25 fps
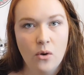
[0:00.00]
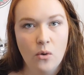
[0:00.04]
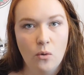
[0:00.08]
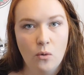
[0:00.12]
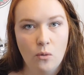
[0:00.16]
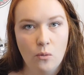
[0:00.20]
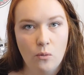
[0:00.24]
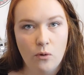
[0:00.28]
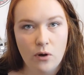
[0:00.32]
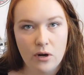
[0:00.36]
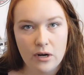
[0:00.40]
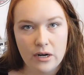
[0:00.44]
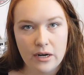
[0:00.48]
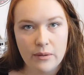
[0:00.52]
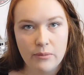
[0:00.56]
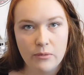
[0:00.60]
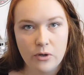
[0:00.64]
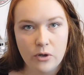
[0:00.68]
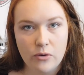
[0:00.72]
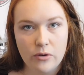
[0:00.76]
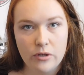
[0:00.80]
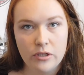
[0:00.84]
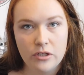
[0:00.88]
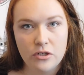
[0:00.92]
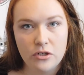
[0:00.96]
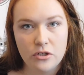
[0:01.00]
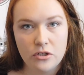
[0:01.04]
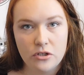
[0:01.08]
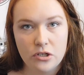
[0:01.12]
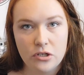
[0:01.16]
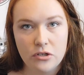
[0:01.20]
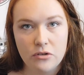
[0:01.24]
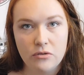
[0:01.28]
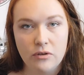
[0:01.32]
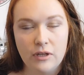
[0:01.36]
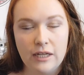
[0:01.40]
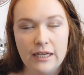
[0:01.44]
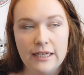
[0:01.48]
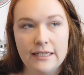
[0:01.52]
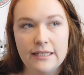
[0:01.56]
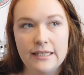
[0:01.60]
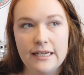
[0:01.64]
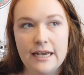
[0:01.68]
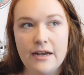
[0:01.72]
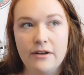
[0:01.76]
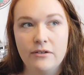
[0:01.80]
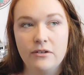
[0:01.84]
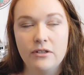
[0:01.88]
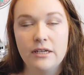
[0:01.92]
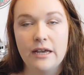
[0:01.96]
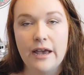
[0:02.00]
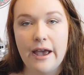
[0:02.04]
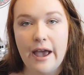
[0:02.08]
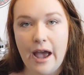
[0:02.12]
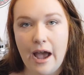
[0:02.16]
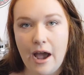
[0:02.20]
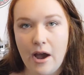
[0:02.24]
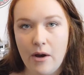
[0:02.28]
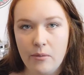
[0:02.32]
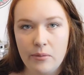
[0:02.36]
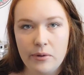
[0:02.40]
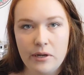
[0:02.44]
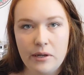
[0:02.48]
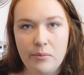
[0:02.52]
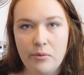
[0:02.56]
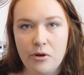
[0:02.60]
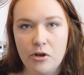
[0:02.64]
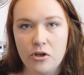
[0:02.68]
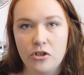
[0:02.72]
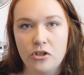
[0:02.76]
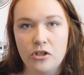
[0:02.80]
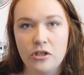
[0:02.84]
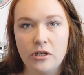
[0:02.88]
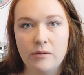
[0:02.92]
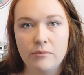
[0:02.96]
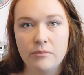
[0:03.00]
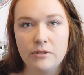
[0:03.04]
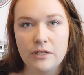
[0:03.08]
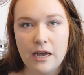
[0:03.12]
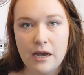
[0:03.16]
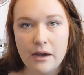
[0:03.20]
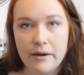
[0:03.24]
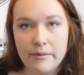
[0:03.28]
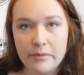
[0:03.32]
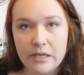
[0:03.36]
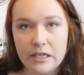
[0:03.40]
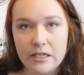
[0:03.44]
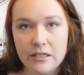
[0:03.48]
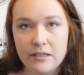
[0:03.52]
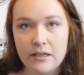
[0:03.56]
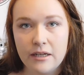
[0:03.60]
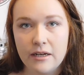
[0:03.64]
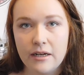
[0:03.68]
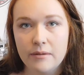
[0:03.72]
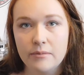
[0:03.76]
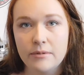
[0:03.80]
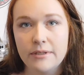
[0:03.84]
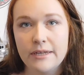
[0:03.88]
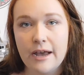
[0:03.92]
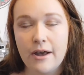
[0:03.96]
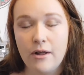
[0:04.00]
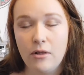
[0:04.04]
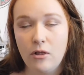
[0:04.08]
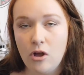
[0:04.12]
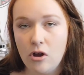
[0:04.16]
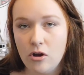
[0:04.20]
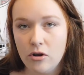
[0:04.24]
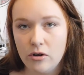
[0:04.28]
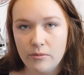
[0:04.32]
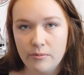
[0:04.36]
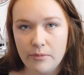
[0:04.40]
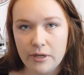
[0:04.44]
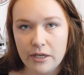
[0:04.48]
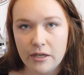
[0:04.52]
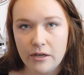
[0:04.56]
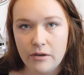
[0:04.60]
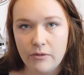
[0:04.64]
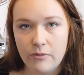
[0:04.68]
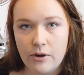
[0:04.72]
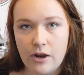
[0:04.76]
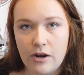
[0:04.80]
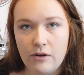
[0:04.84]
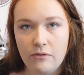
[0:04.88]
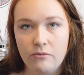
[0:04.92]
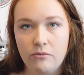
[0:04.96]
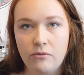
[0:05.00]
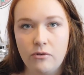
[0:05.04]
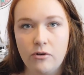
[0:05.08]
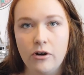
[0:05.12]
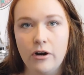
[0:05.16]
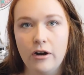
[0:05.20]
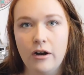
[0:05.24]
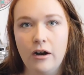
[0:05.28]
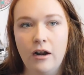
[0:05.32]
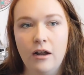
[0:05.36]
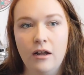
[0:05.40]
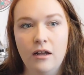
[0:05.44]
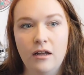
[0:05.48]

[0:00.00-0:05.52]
what I'm going to do, like down to how many push-ups, how many sit-ups, how long am I going to run for,